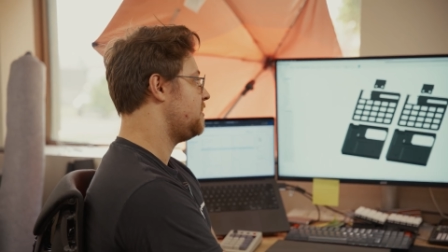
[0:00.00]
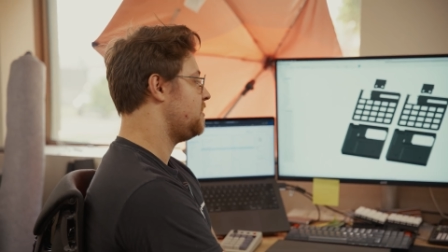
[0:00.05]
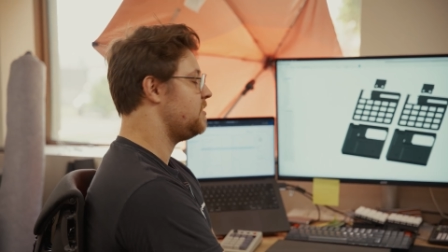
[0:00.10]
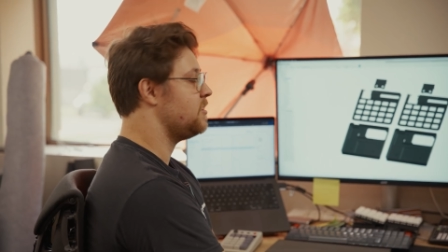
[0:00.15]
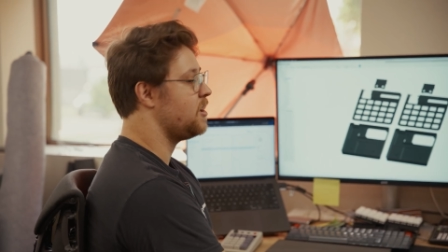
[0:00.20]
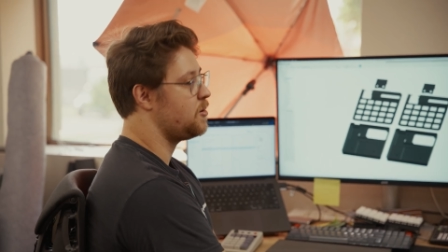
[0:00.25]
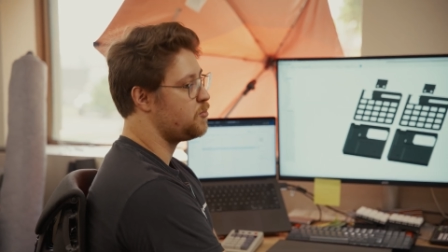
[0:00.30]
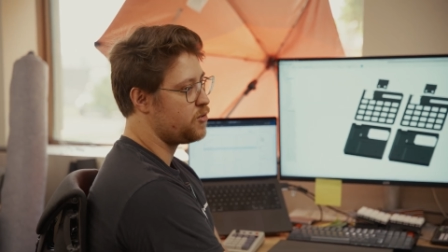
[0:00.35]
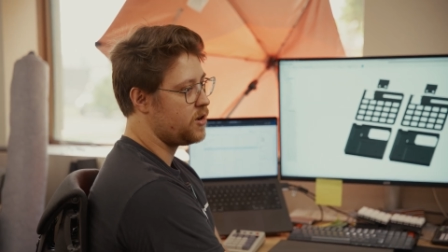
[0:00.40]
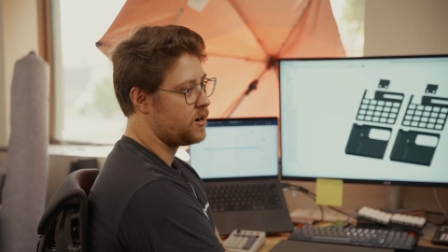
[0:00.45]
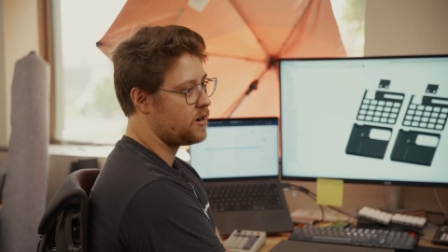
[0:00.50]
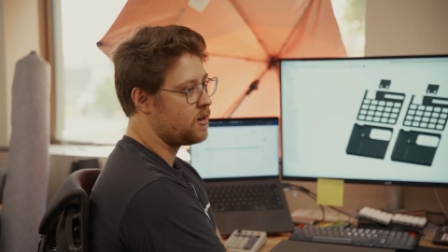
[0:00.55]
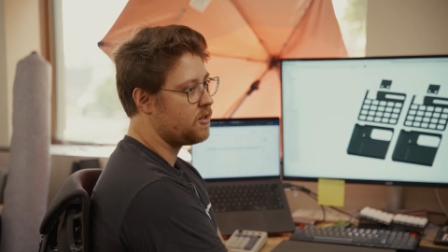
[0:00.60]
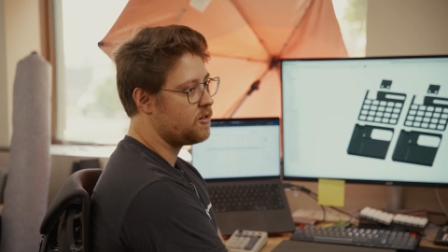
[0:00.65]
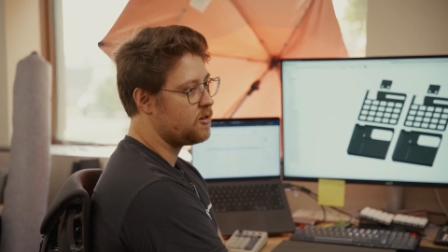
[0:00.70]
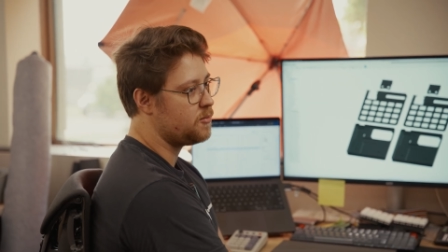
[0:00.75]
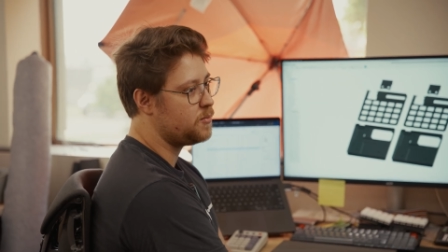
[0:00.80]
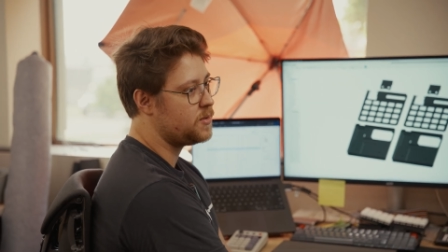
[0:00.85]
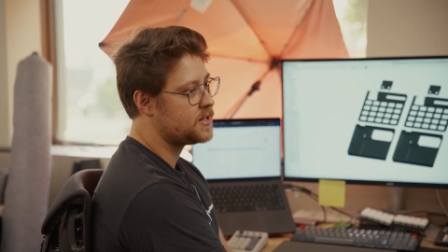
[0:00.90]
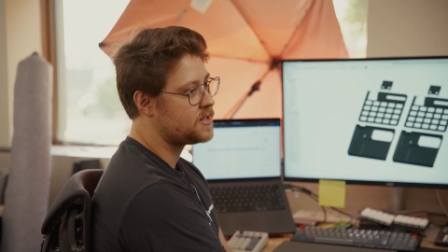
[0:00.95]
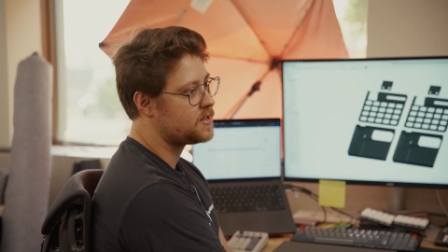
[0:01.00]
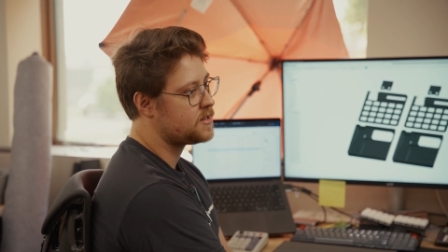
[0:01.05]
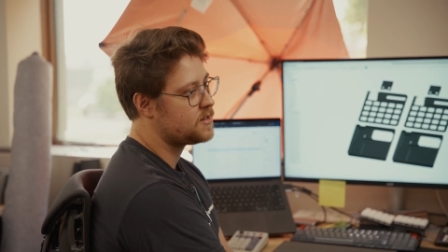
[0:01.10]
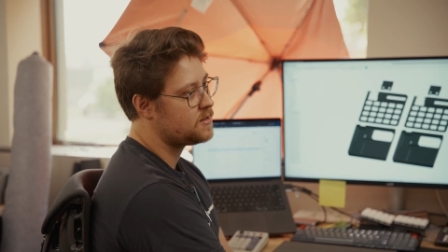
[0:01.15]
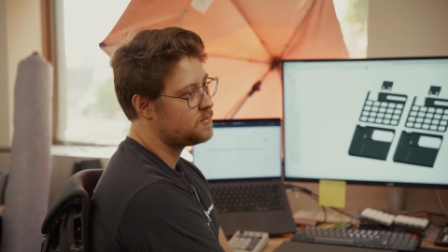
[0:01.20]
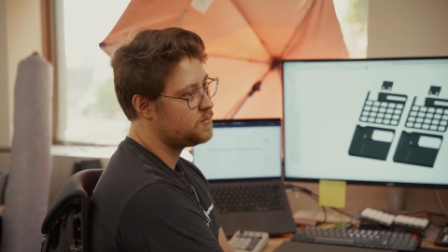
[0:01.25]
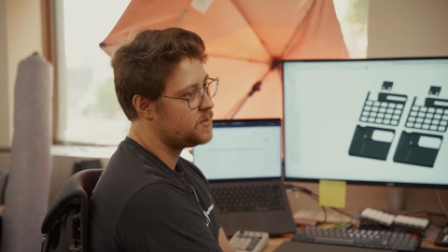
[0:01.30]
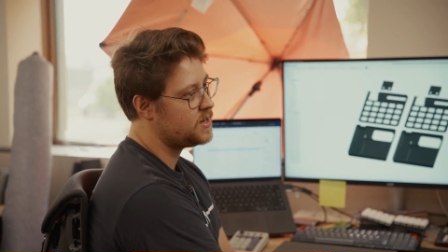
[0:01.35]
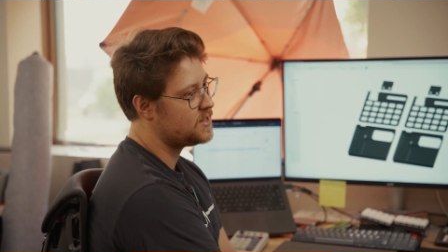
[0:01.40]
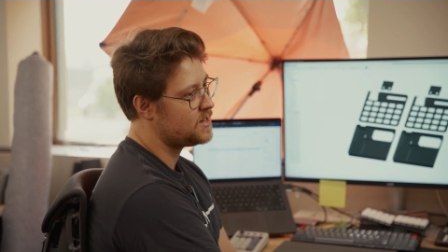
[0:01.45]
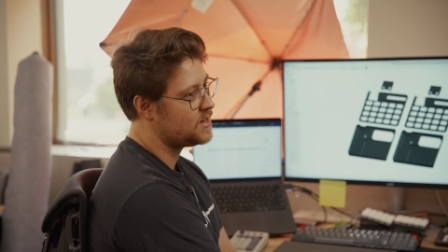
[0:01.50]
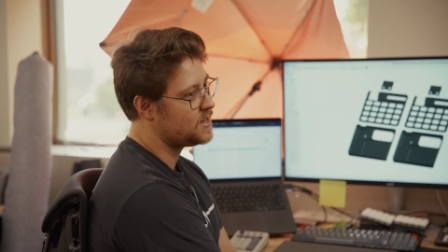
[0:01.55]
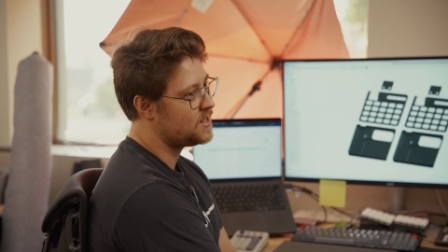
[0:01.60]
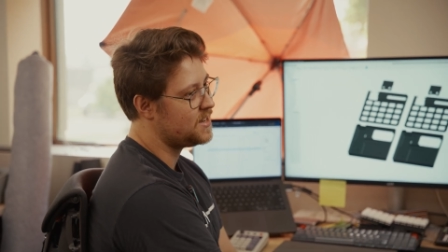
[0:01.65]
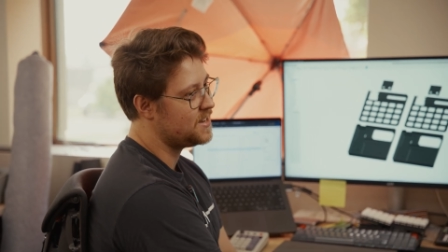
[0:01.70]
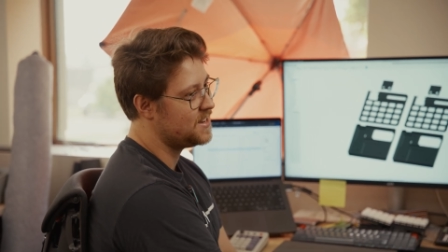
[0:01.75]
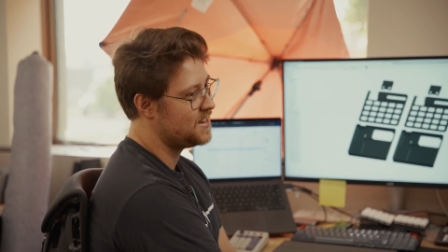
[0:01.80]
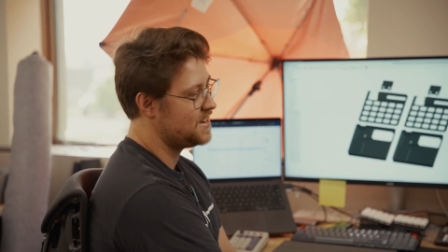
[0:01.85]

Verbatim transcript: not break all our bits, basically.